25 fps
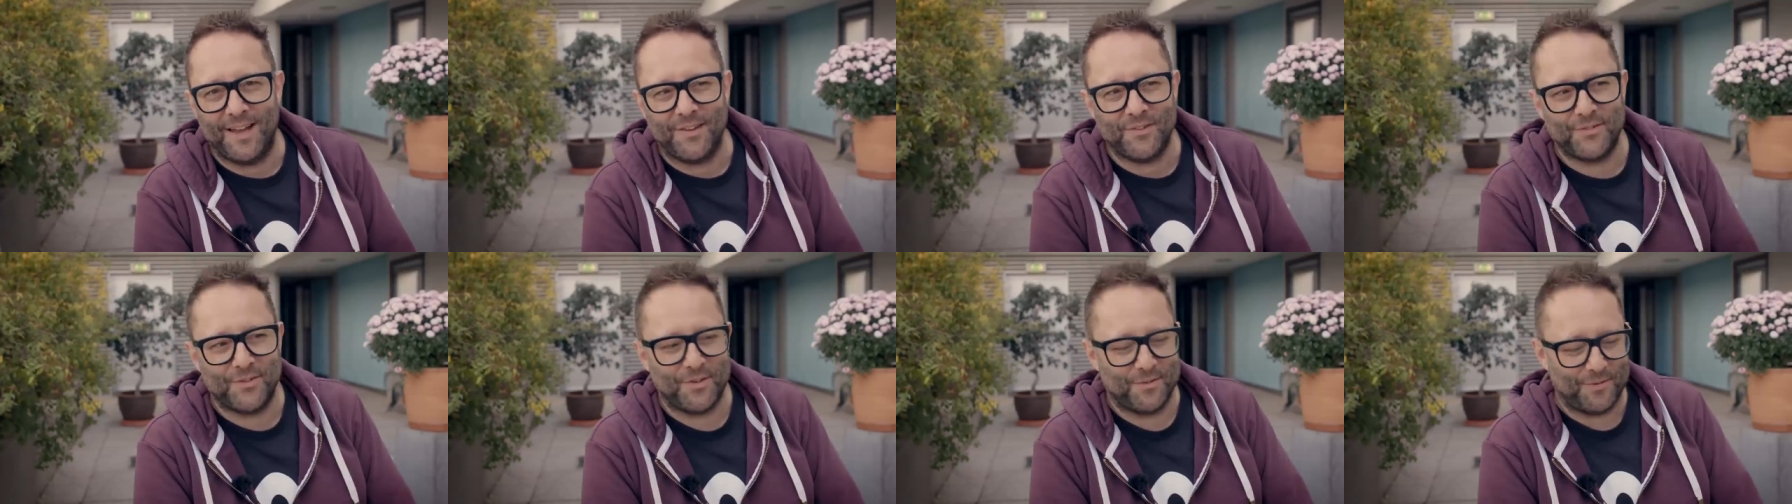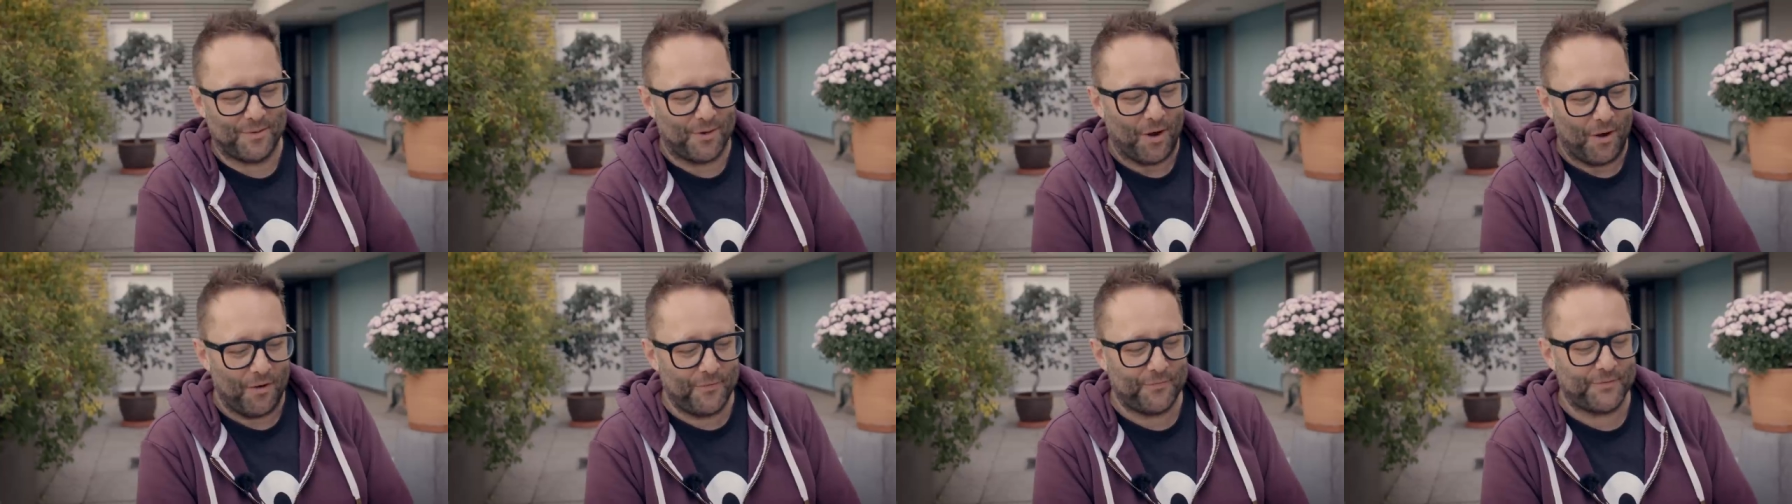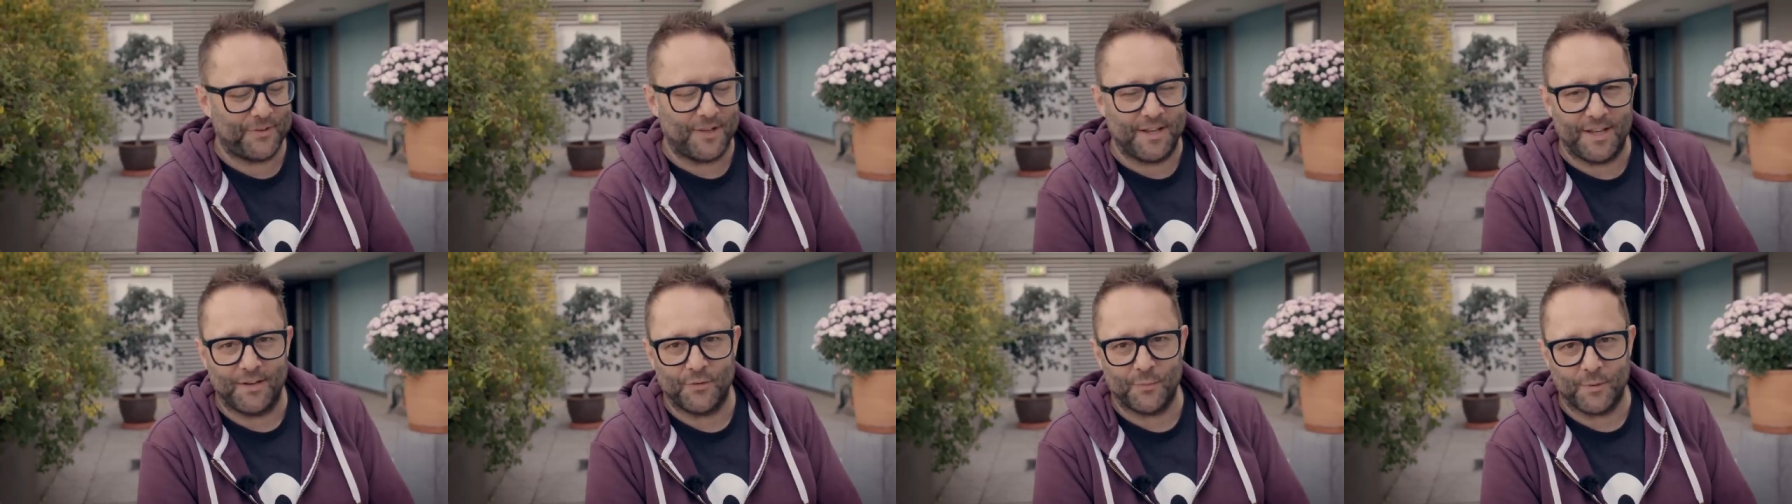as there
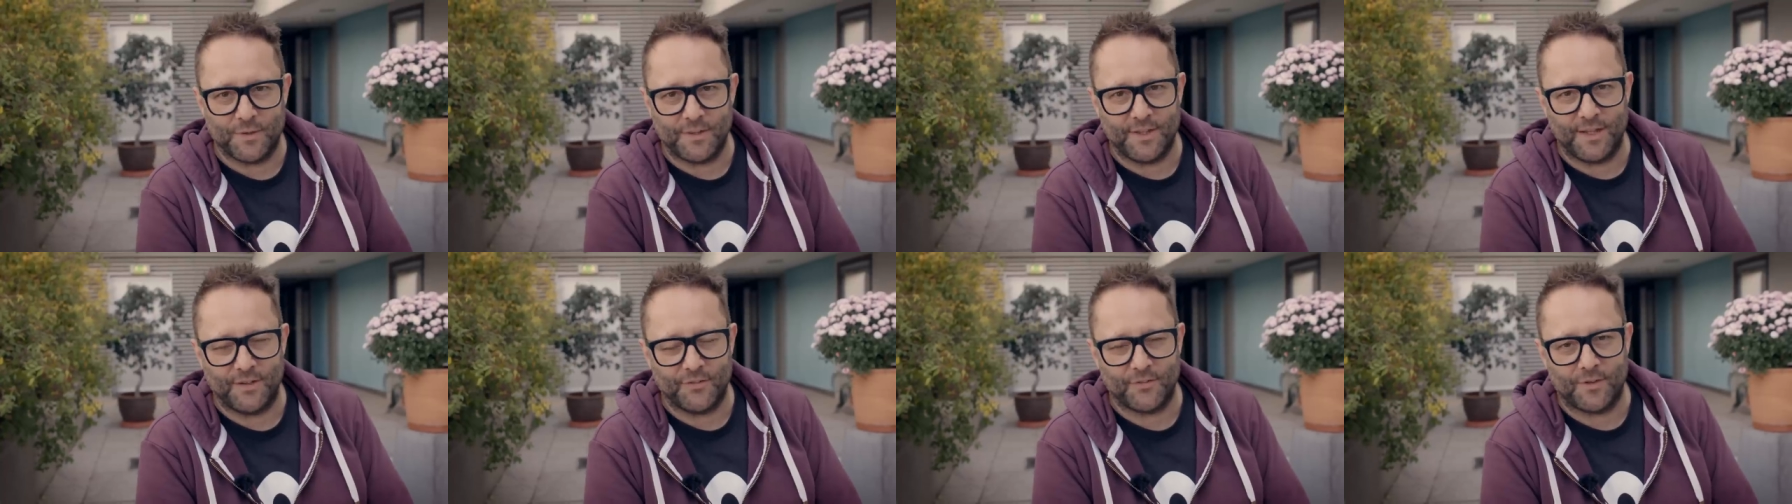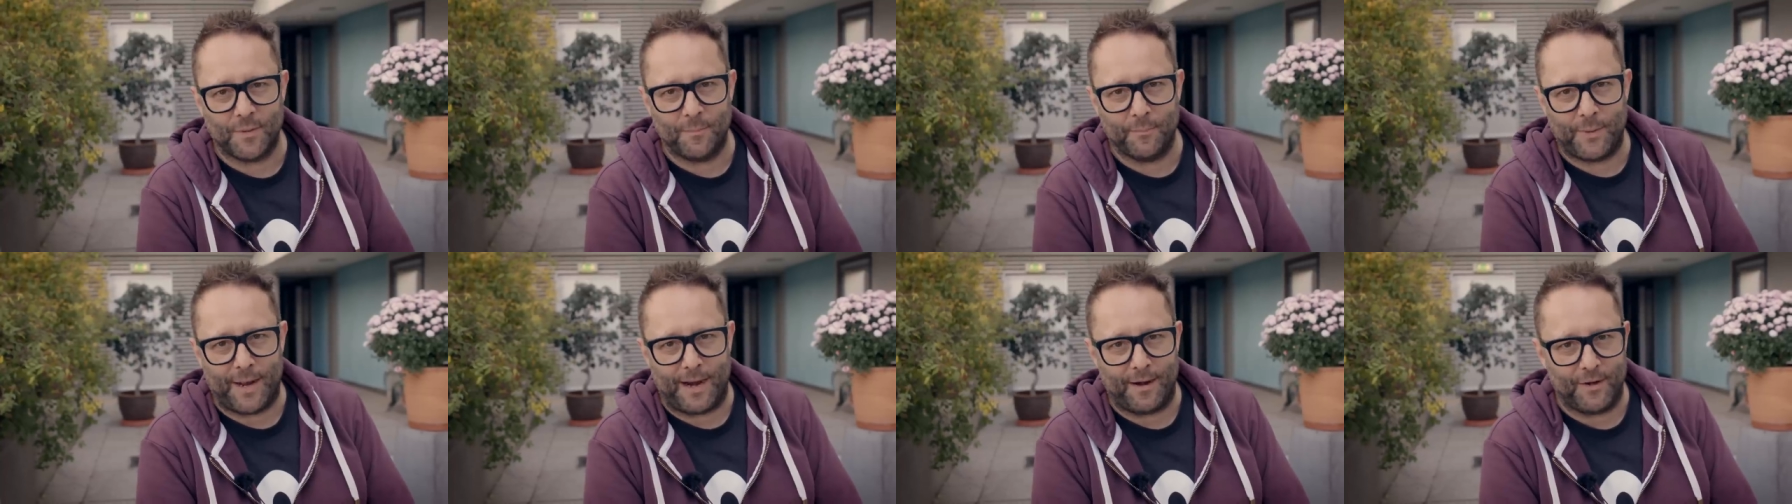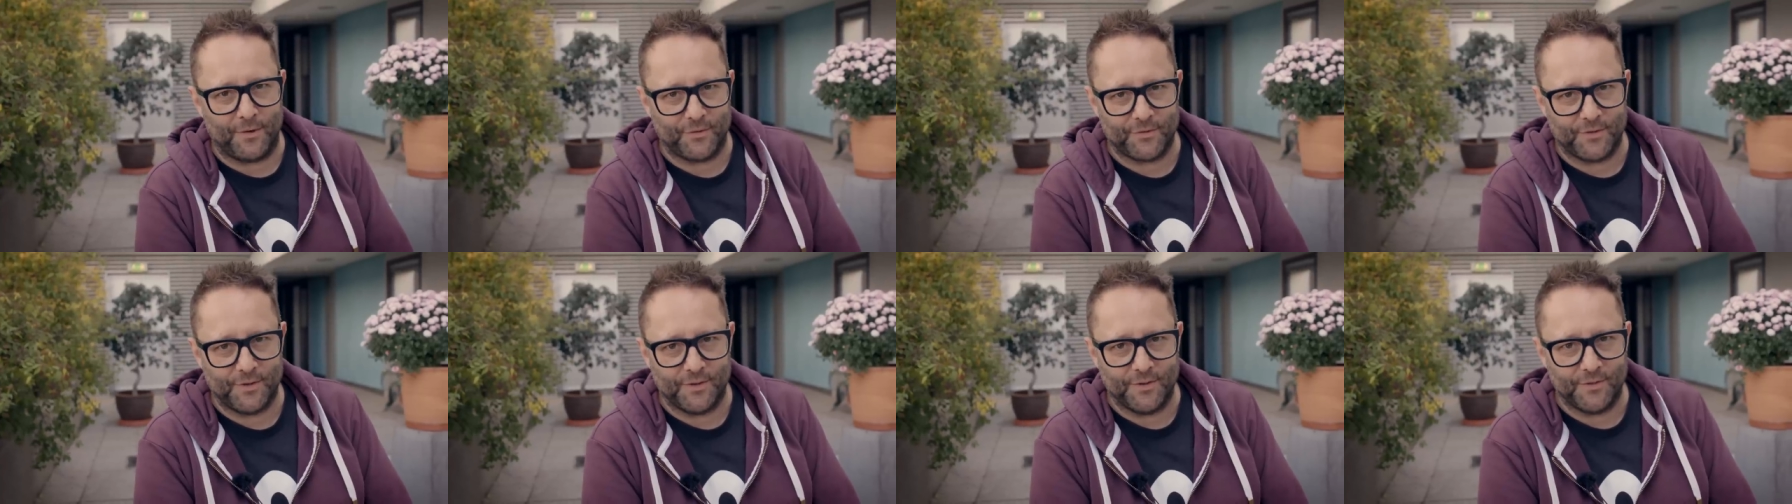often is with these
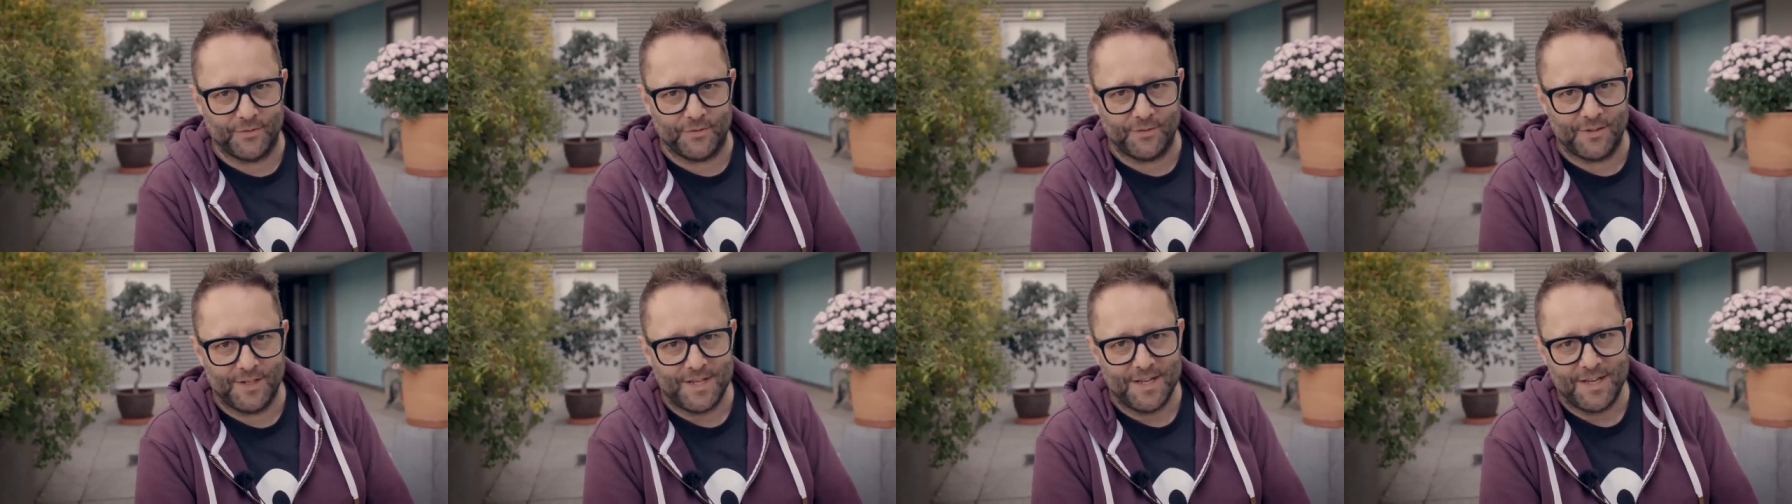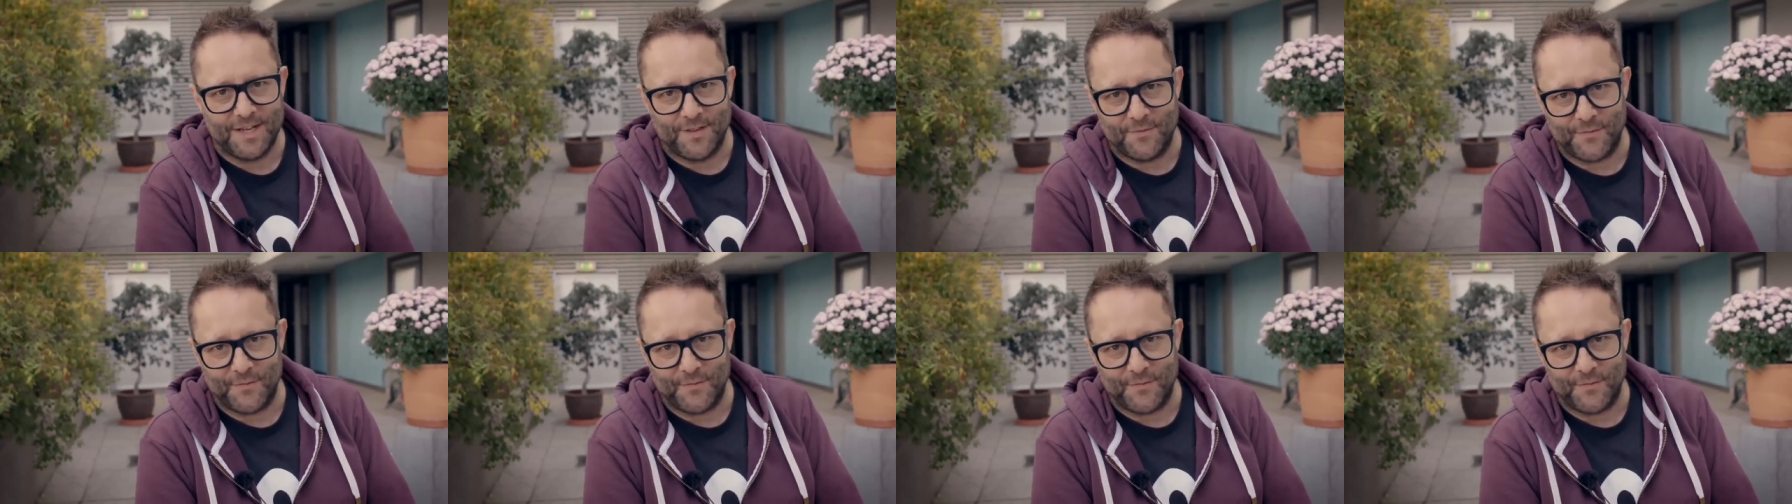comparisons.